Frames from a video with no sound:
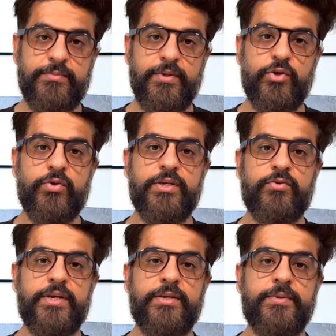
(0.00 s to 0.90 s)
but only
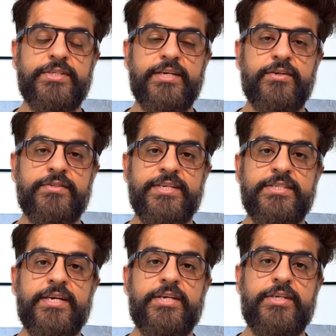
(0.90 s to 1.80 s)
20% of
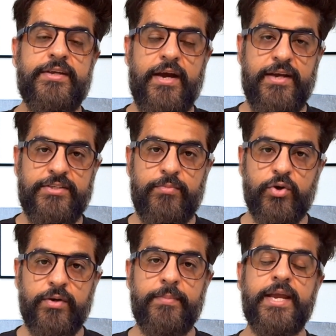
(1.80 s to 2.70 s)
destinations are
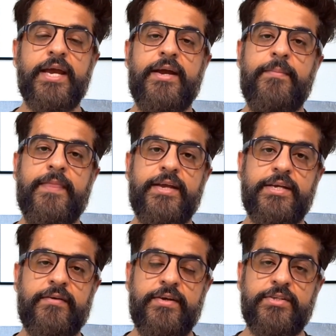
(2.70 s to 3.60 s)
explored by
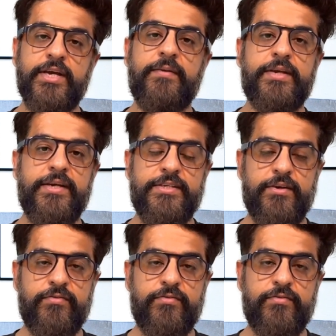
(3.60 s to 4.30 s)
80% of the travelers.